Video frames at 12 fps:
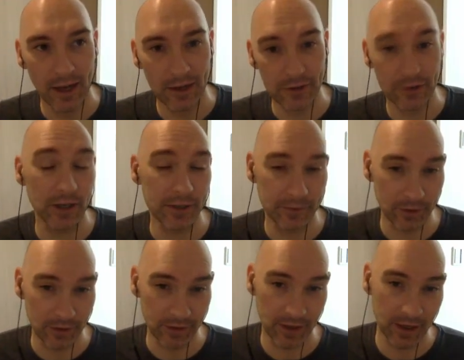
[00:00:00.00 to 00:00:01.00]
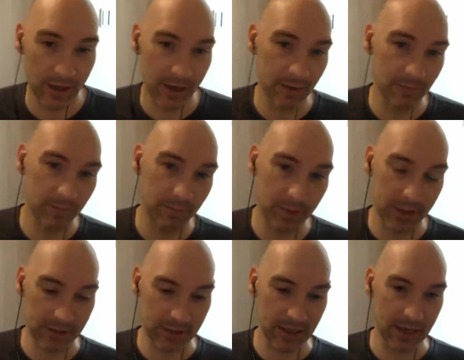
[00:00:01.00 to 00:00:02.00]
stressful
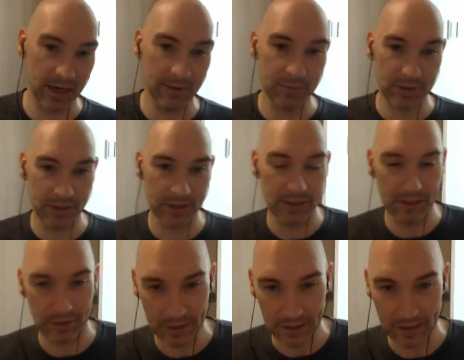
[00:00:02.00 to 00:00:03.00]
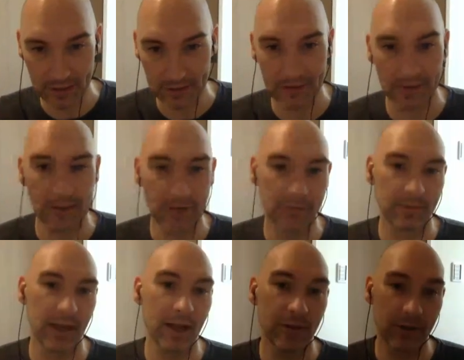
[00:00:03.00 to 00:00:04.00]
because, again, I'm sitting here thinking,
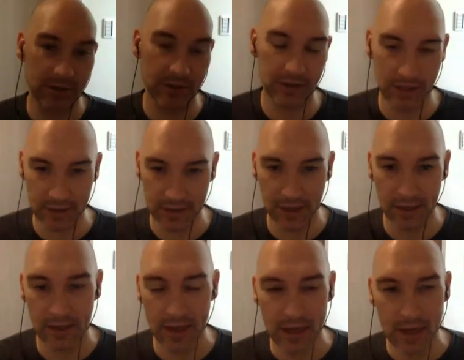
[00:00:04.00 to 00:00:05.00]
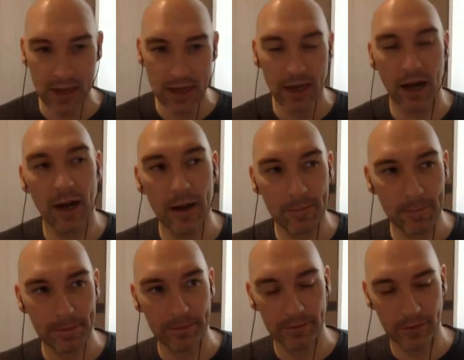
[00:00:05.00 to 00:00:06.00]
how long is this going to take?
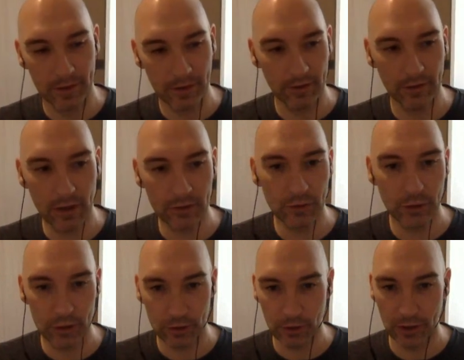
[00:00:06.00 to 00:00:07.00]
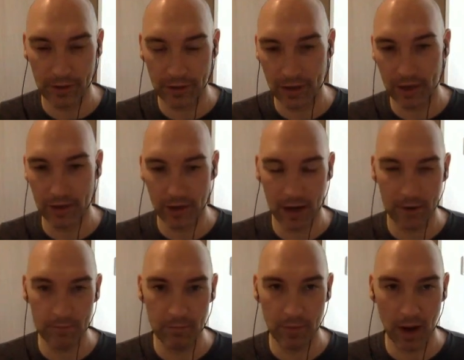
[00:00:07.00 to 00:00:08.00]
Long story short, there,
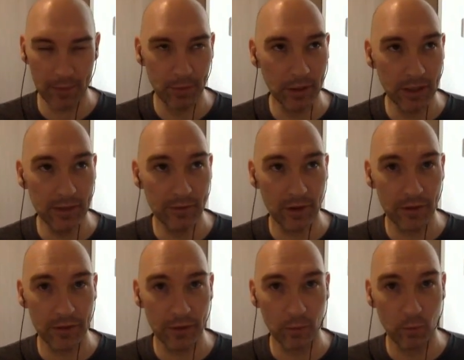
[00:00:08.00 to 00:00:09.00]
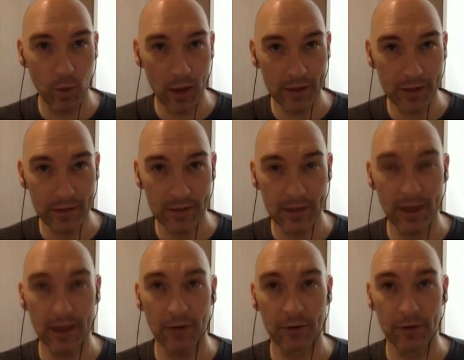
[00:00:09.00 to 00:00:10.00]
I believe on the
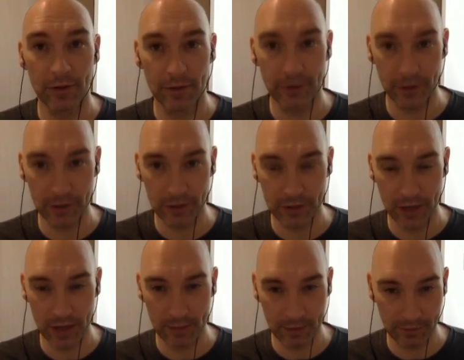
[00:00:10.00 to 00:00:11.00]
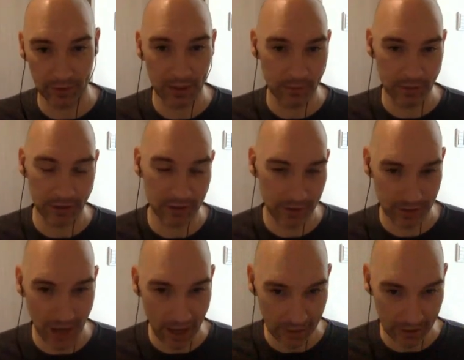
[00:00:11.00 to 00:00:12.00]
Wednesday or the Thursday, my flight was on
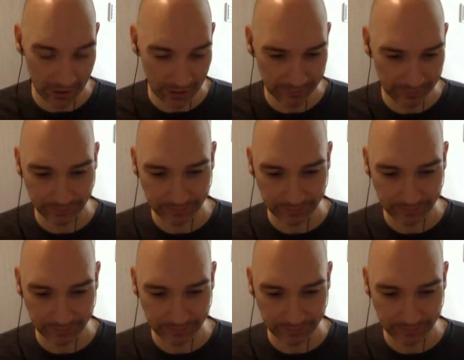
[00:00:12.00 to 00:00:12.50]
Saturday.